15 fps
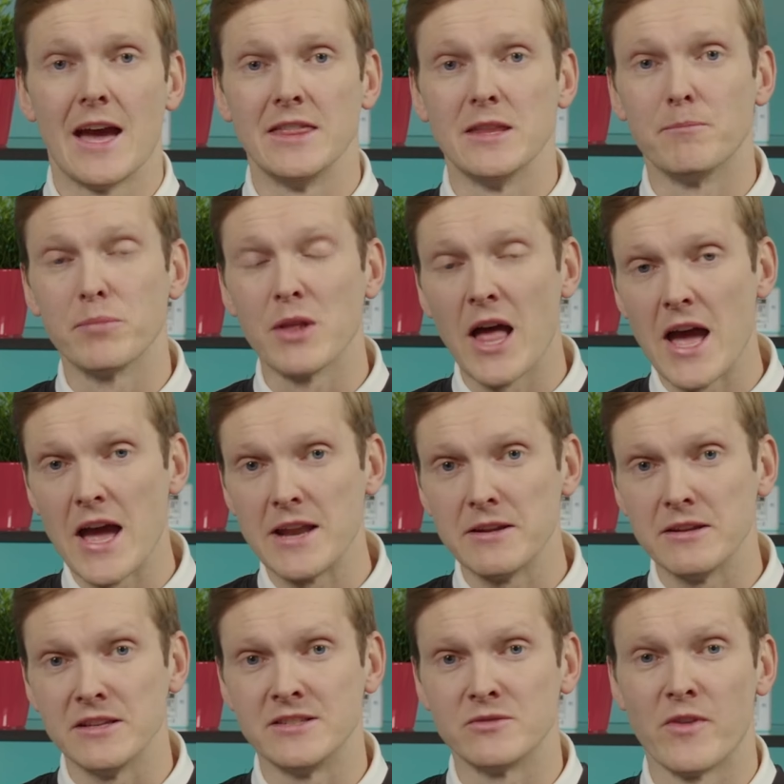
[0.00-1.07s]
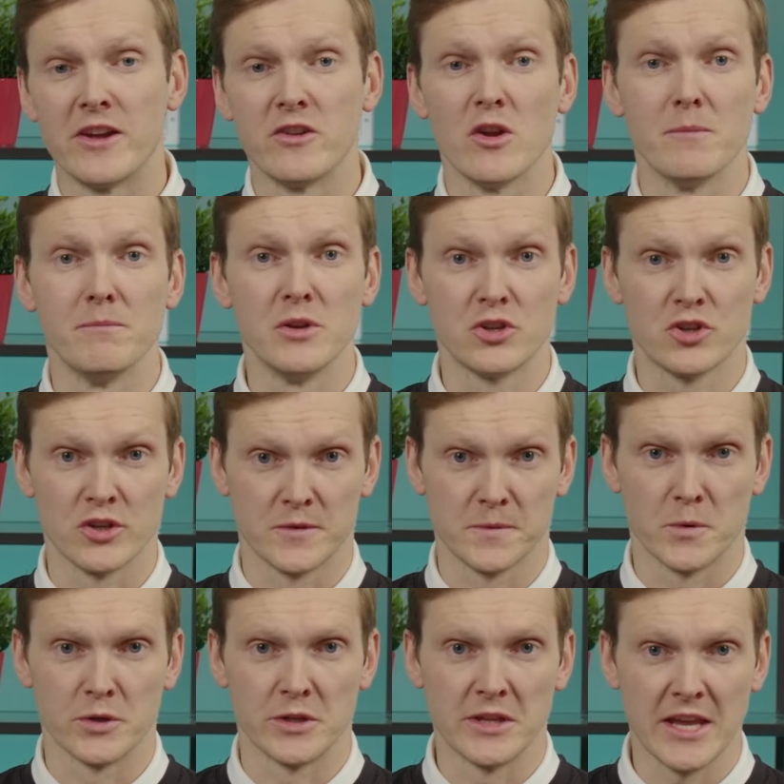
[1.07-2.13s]
And the plan is very ambitious
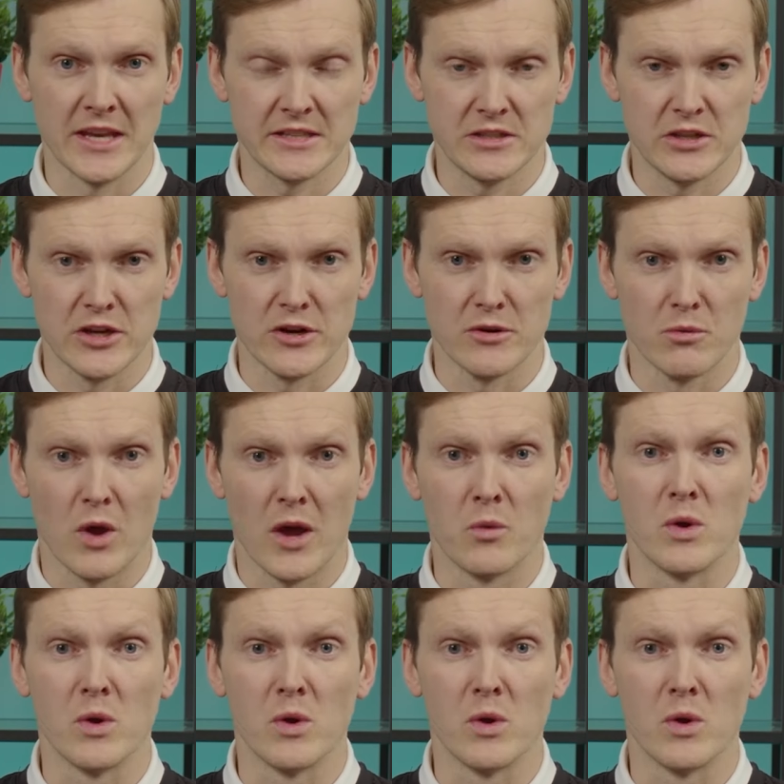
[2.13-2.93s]
for the next year,